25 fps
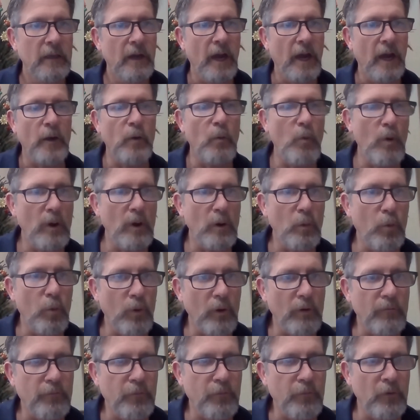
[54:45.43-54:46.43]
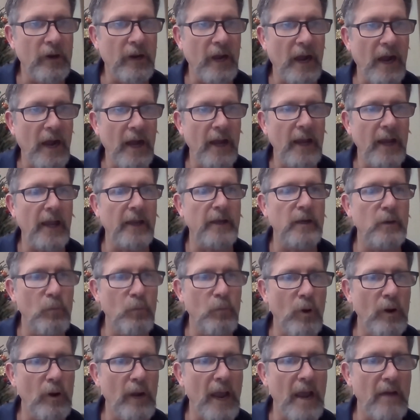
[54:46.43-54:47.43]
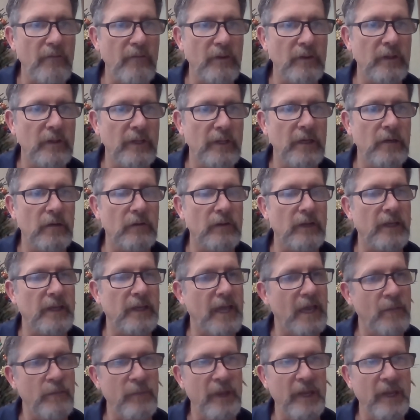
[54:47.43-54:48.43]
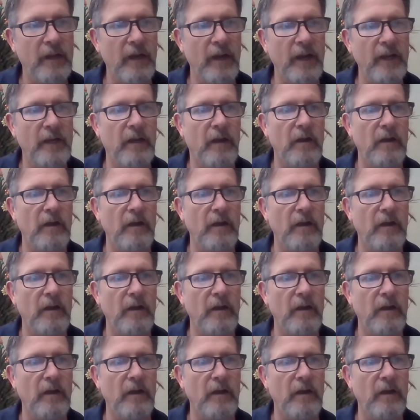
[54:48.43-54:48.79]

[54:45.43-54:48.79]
I don't want to work for a guy. I didn't want to have a leader that can't make eye